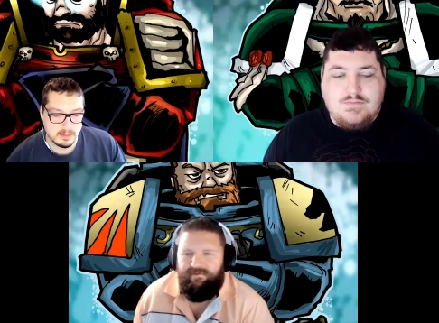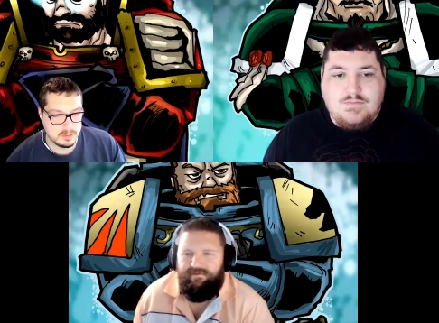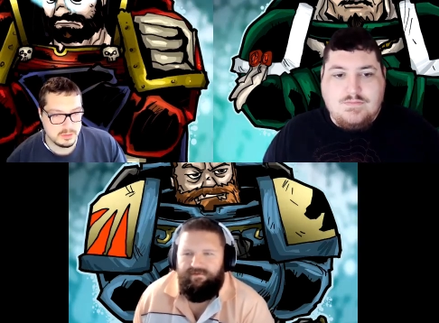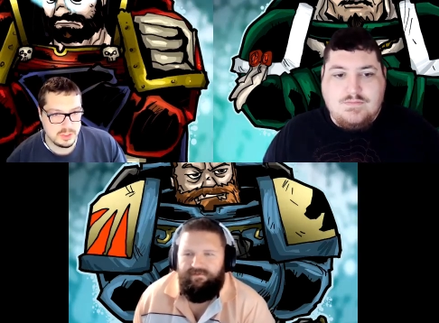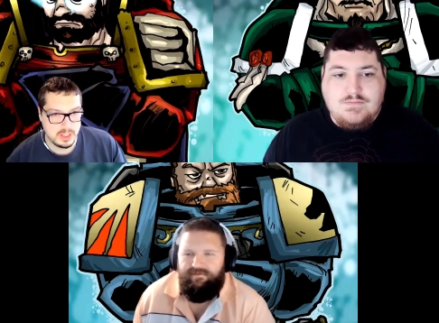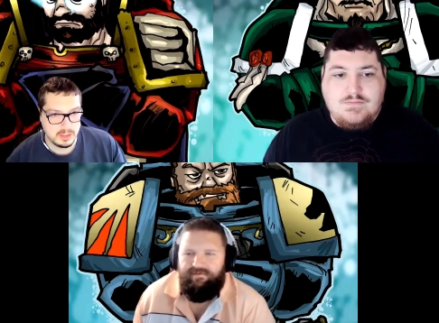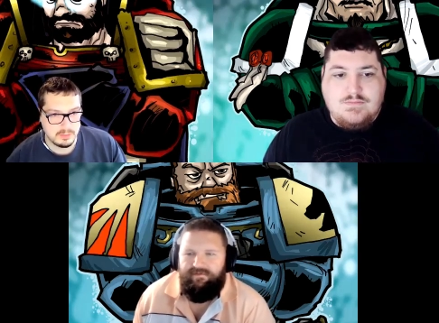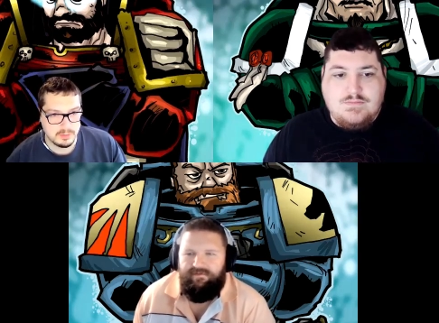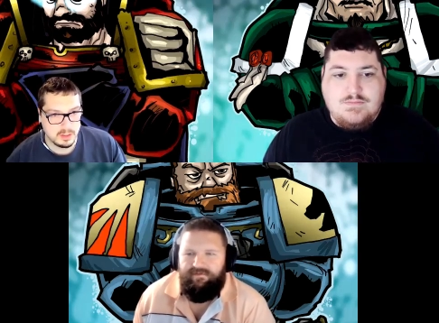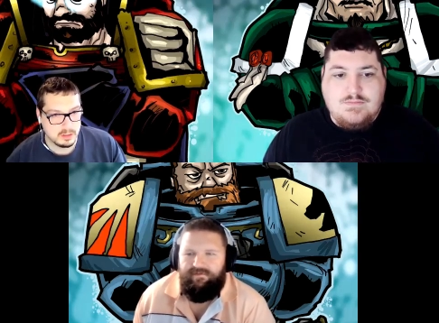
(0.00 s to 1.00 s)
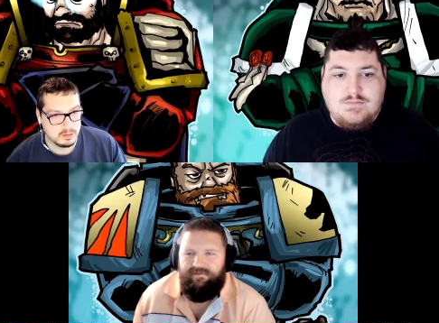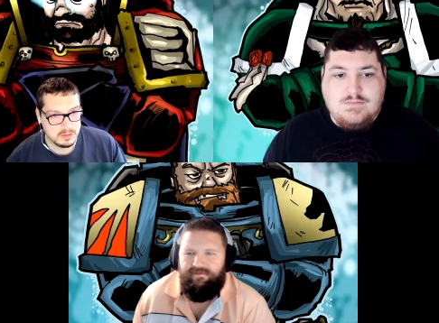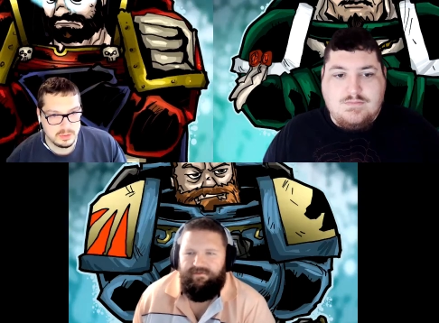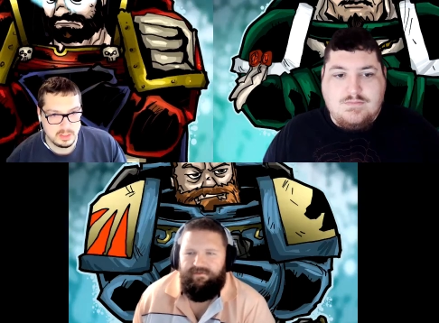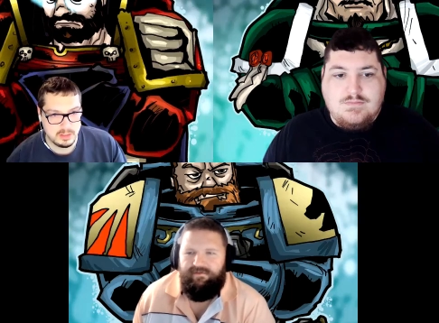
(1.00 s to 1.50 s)
Speaker 1: the Jelly of Guard or the
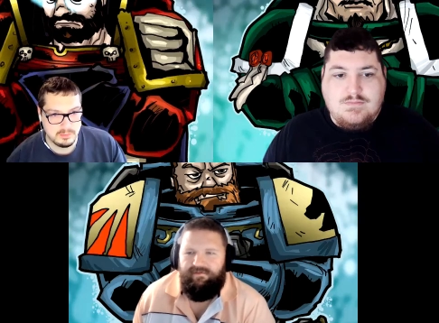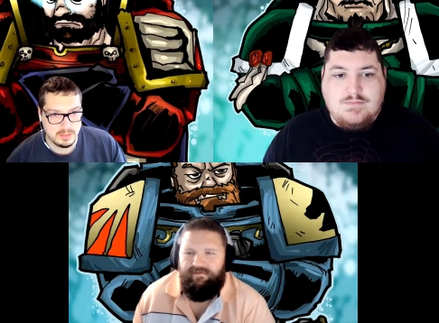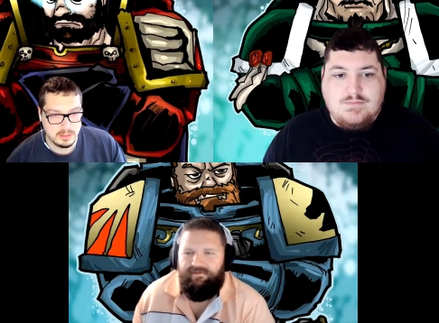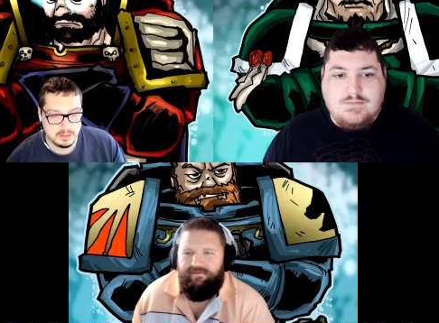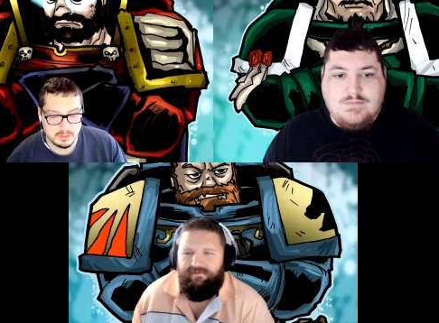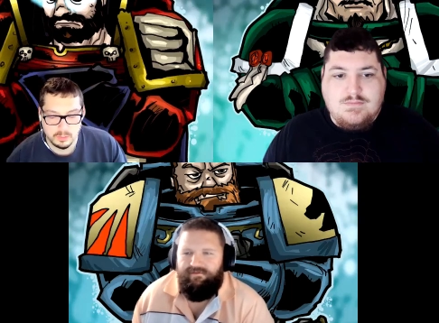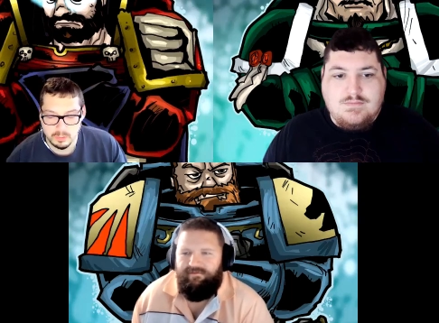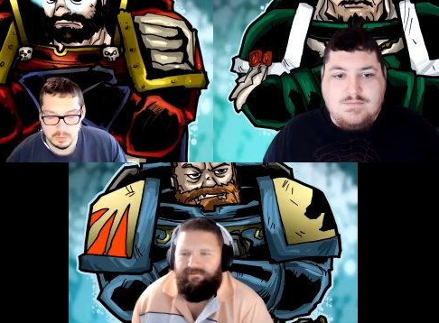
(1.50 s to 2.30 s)
Jelly of Tyranids, or you